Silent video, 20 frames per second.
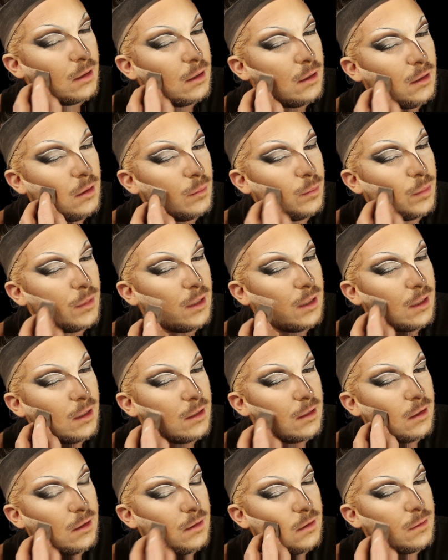kind of
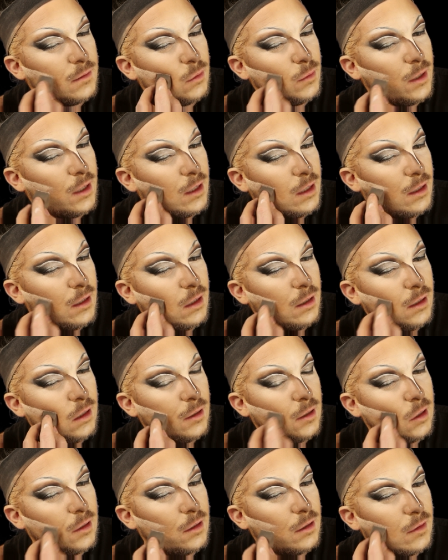blend this way
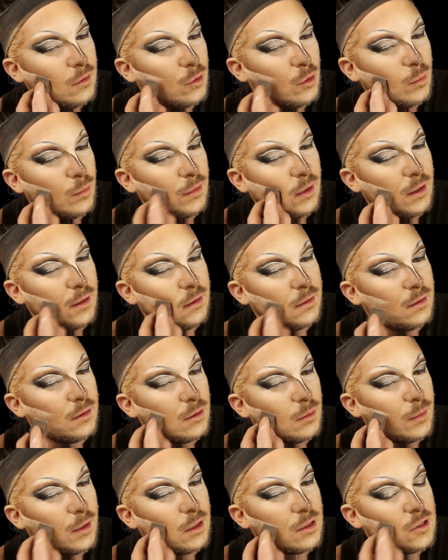so it blends into
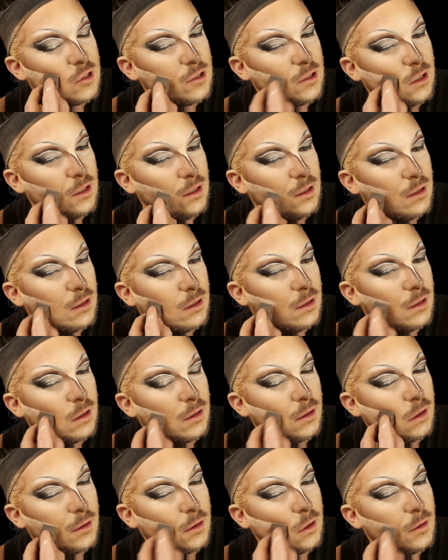my cheek
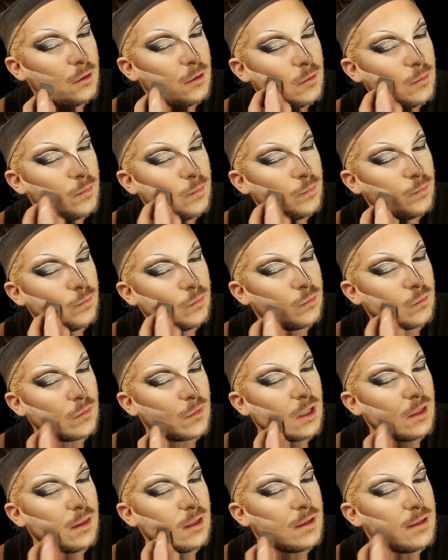
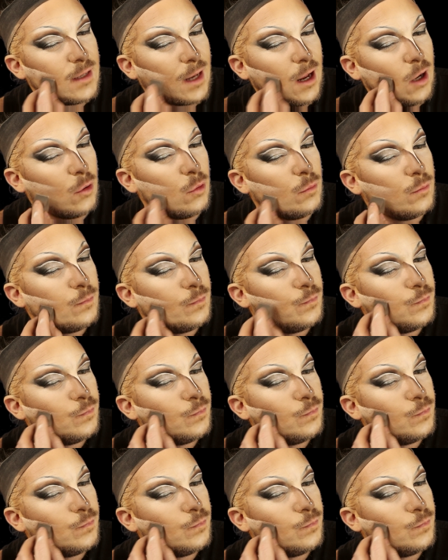and then down.